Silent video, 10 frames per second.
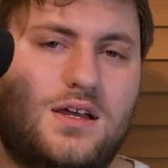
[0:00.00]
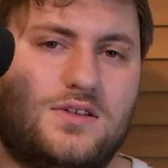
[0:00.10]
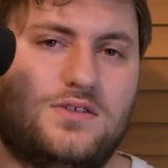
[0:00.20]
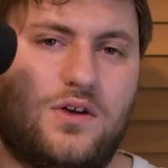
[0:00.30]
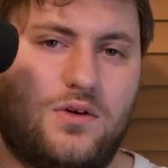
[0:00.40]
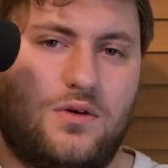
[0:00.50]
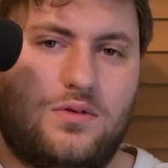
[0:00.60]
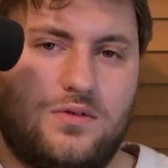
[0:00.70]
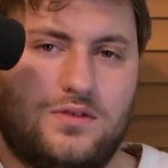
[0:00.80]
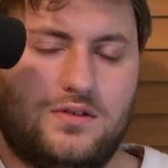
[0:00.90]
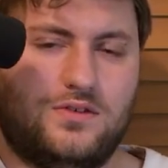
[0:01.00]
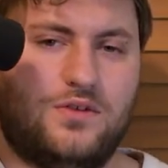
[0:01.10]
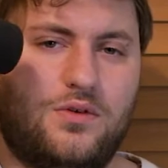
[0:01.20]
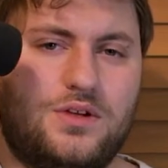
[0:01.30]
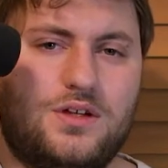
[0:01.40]
So there's
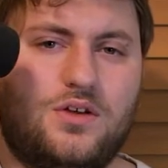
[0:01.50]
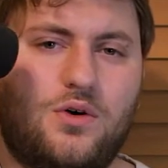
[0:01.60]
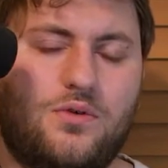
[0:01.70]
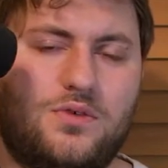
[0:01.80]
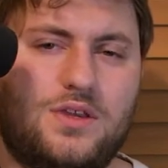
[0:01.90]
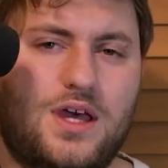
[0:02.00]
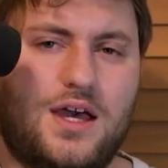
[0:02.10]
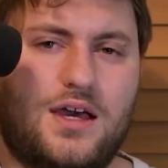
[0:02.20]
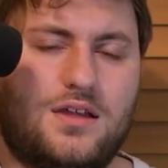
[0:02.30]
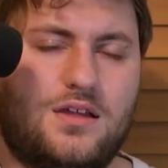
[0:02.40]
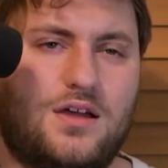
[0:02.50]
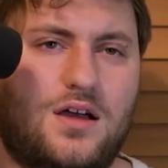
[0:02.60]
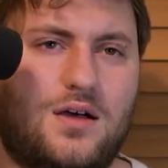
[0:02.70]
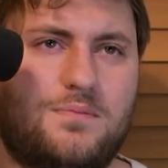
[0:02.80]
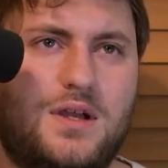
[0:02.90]
no need to go over that.
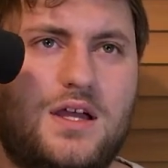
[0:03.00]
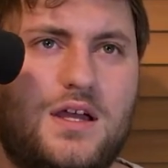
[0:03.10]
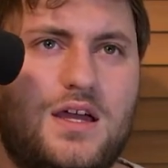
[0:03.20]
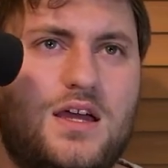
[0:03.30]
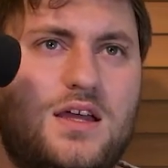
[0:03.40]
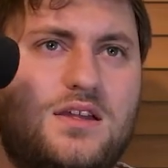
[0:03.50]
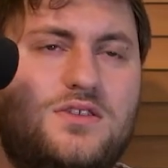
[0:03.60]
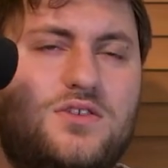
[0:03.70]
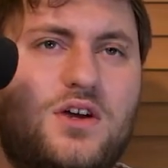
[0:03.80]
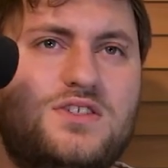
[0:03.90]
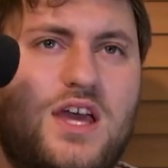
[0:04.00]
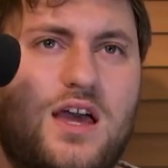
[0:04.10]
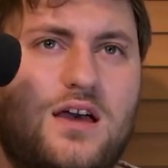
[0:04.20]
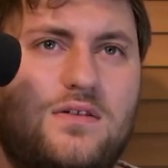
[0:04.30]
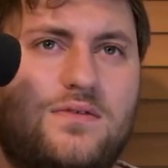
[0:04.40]
It does
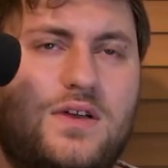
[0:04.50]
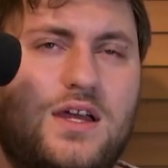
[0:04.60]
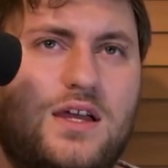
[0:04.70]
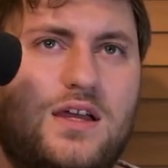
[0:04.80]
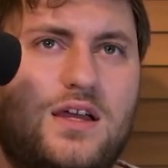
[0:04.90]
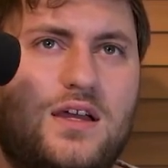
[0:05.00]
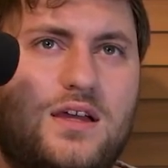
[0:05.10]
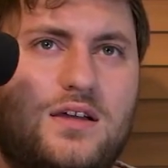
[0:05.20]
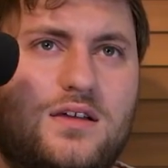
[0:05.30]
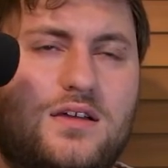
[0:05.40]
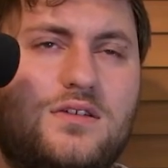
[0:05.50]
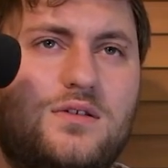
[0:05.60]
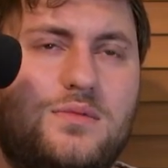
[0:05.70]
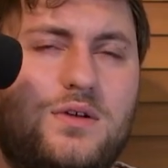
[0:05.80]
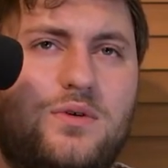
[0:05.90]
have a,
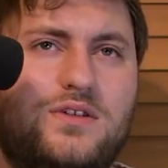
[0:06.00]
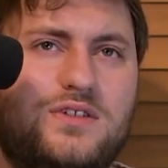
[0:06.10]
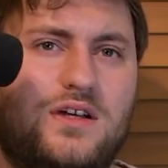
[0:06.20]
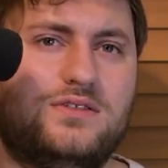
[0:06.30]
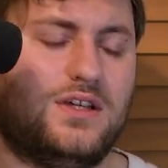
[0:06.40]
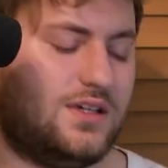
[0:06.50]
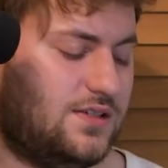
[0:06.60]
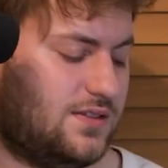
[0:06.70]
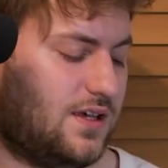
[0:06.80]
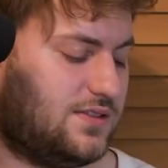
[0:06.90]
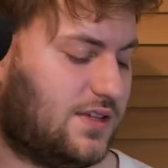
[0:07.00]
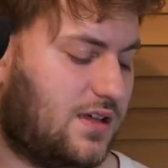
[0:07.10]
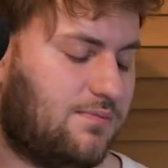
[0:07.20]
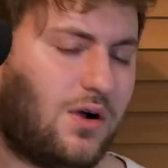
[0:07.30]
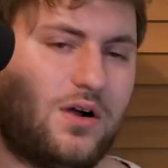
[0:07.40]
to me what it sounds like is that
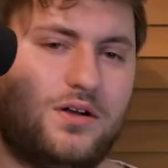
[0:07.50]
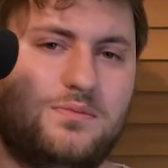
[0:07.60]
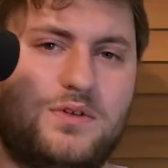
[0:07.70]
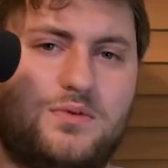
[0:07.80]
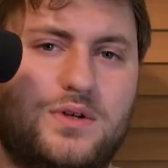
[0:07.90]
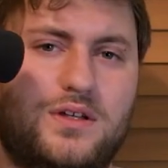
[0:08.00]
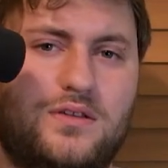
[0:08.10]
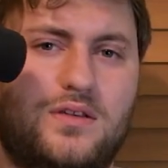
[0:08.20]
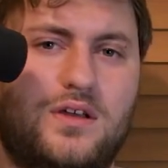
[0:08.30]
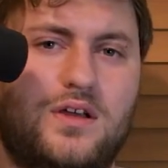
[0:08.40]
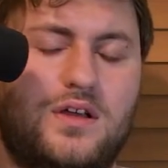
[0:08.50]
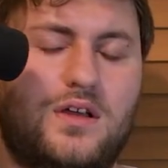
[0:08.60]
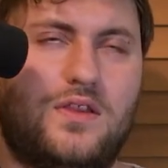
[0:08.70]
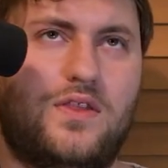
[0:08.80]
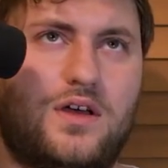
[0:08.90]
same part in between
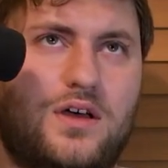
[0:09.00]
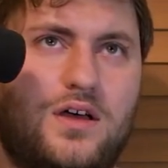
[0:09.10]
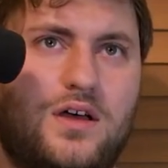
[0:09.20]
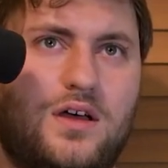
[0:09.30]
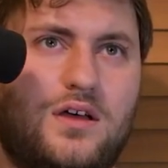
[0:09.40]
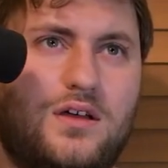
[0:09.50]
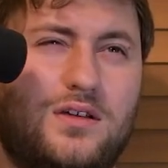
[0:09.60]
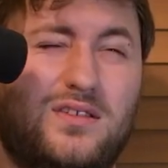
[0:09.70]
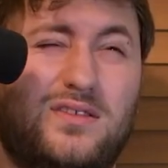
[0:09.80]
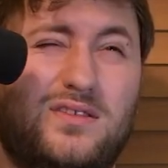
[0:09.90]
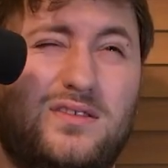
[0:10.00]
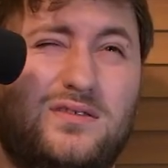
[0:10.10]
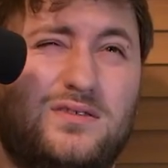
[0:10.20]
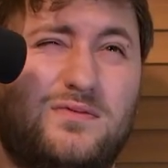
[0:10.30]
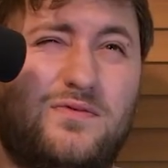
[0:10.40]
the
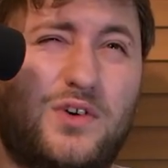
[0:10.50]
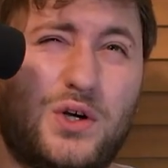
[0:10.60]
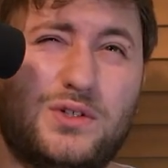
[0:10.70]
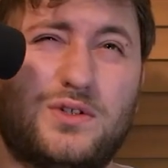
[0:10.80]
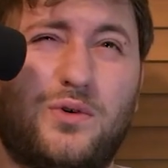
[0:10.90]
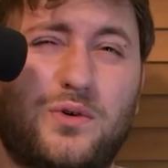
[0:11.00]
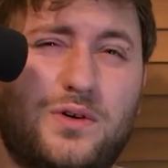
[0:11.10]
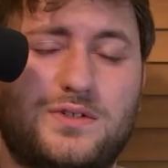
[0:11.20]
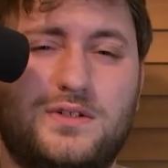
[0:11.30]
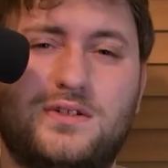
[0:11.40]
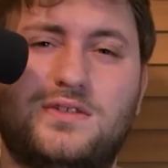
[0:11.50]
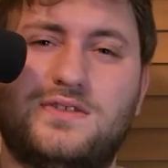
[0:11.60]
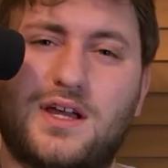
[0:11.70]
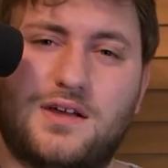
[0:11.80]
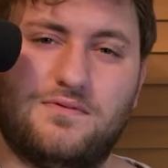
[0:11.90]
first chorus into the
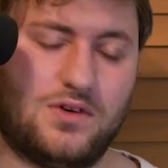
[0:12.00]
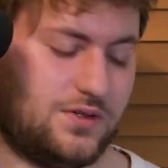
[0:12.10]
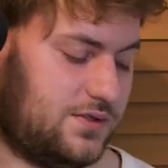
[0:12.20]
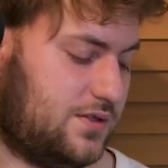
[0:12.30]
second verse.